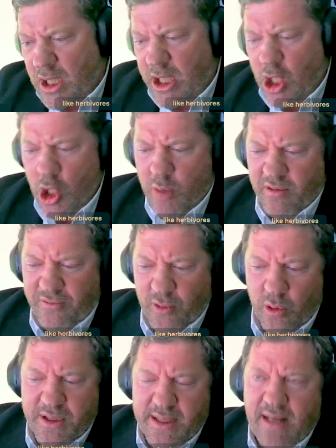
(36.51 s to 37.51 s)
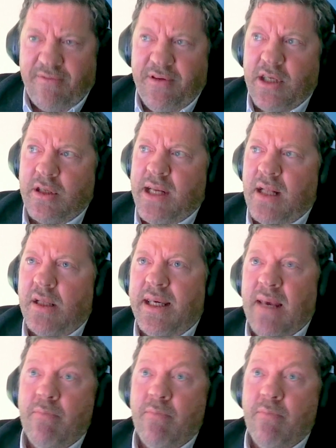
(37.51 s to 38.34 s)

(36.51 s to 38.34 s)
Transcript: like herbivores that feed on algae.